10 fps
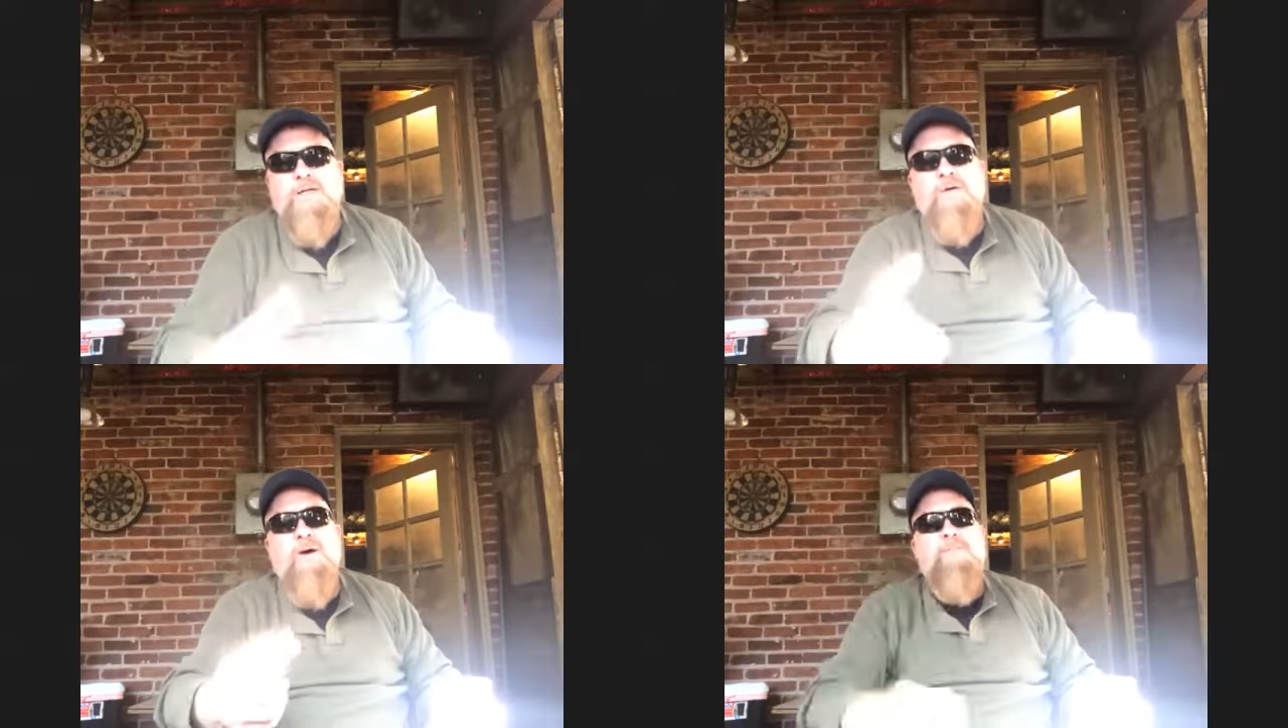
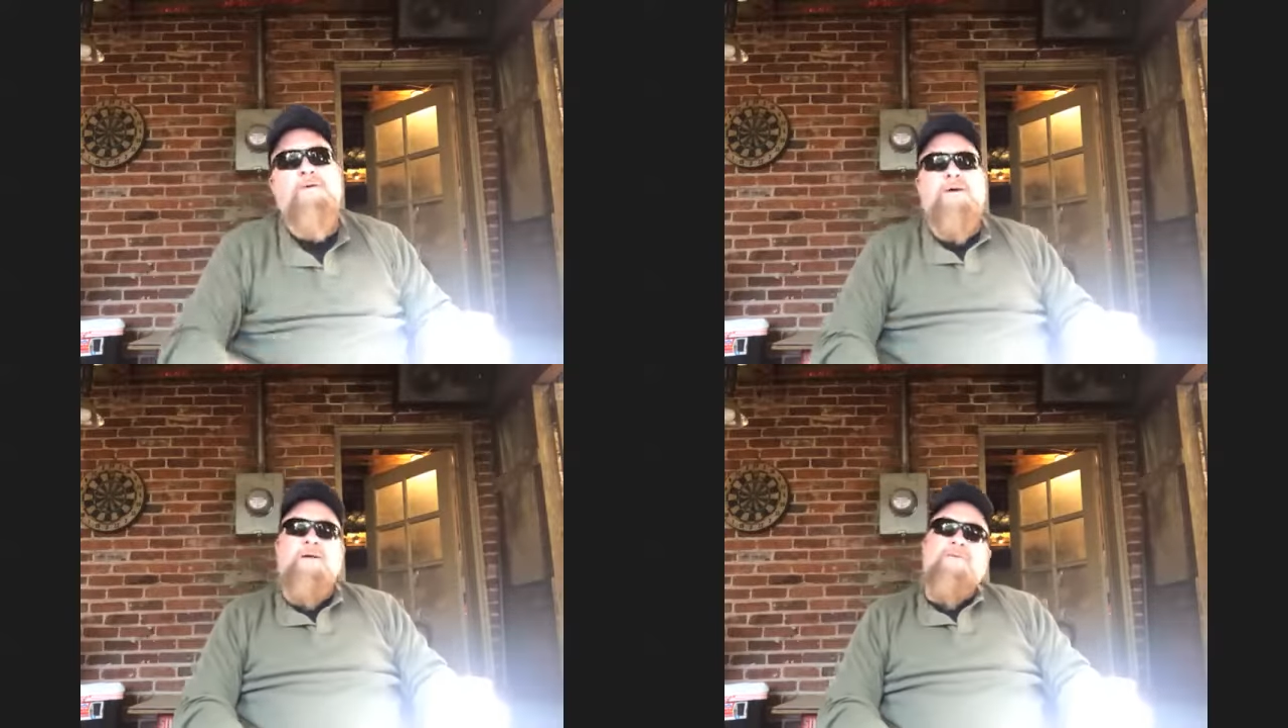She grabbed
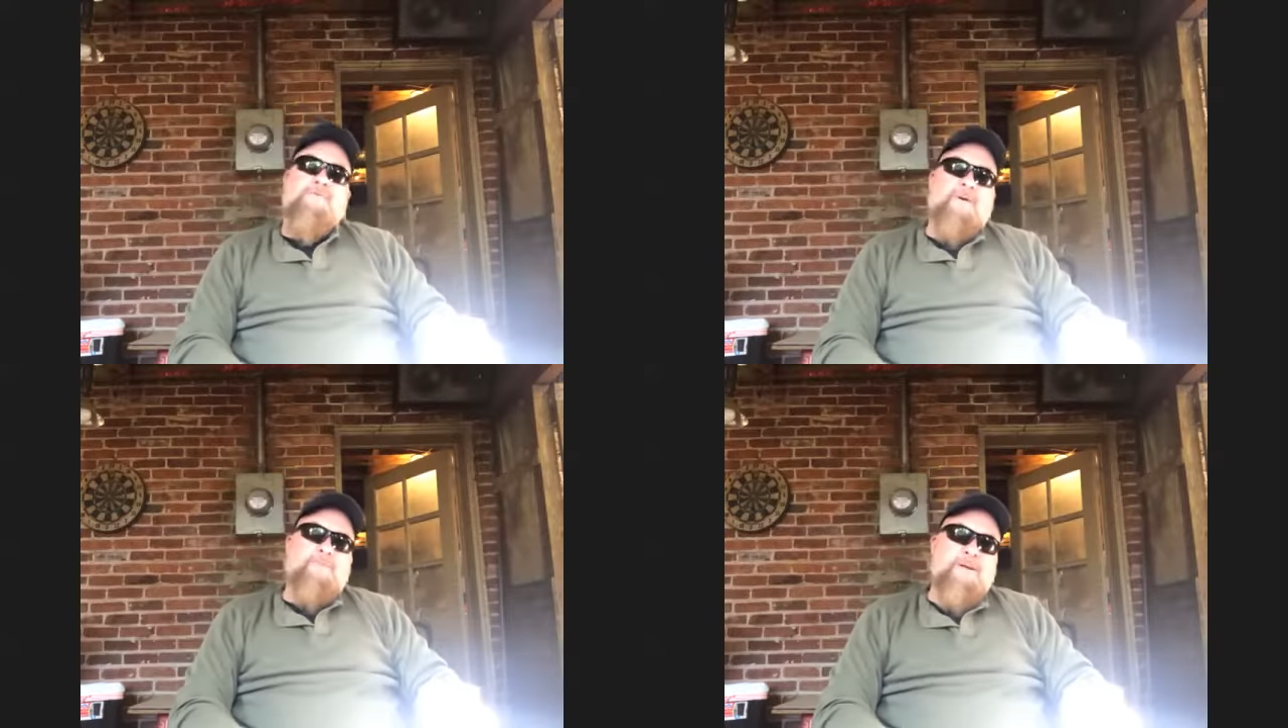the gun
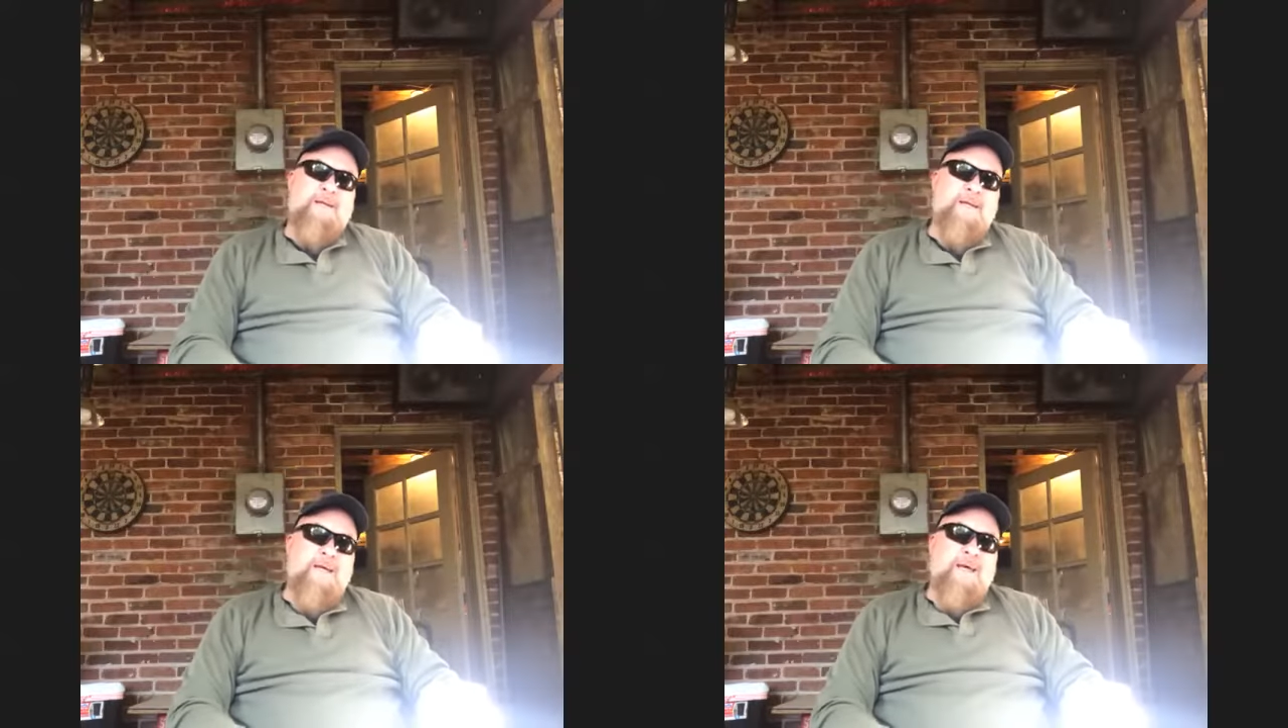from
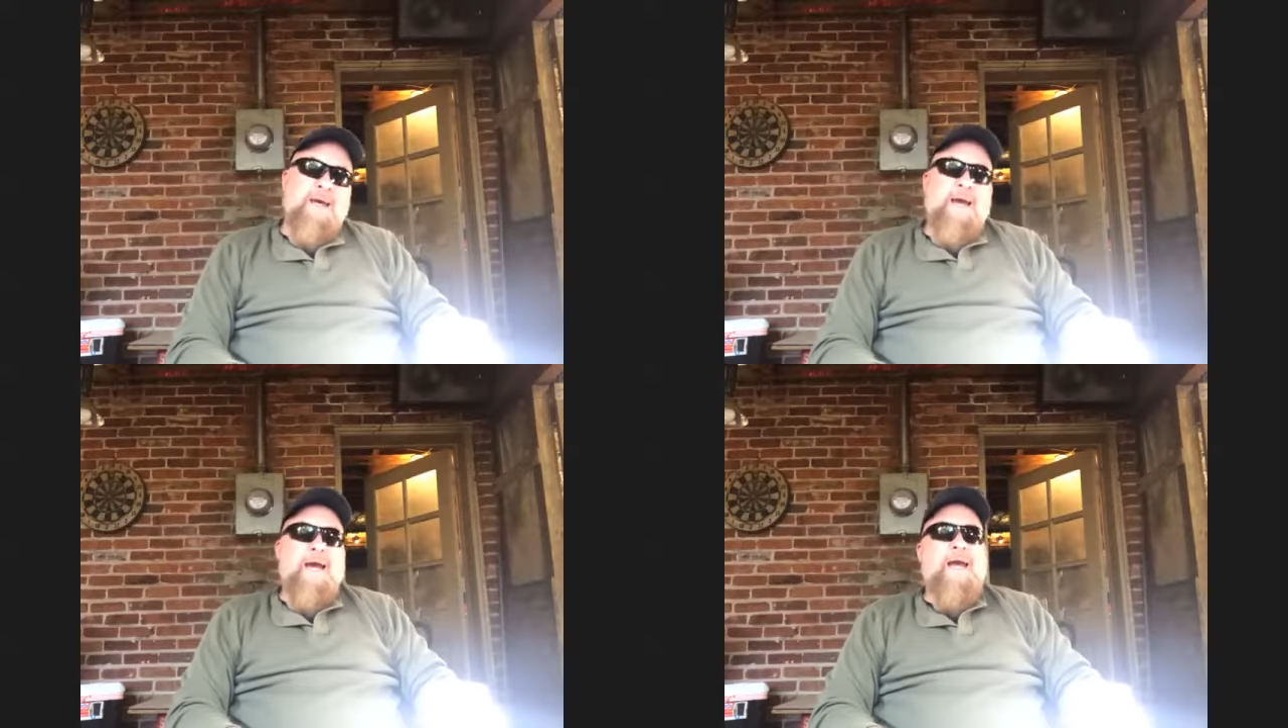
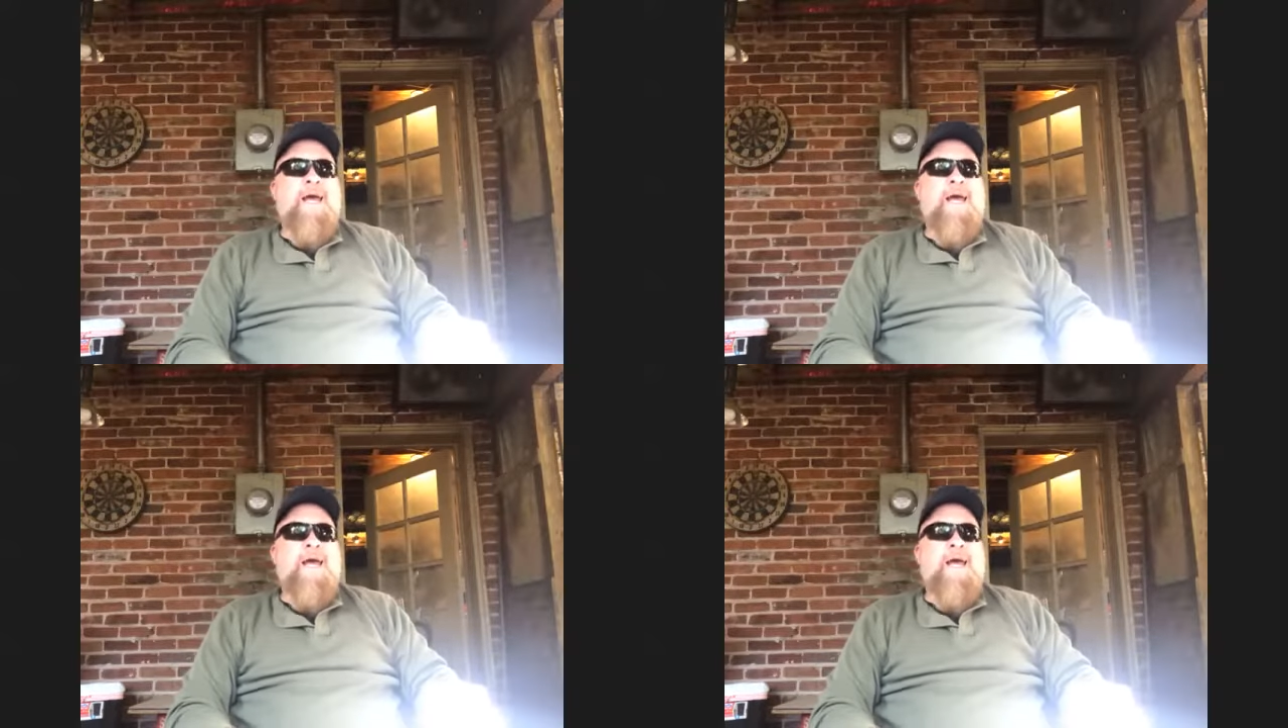me.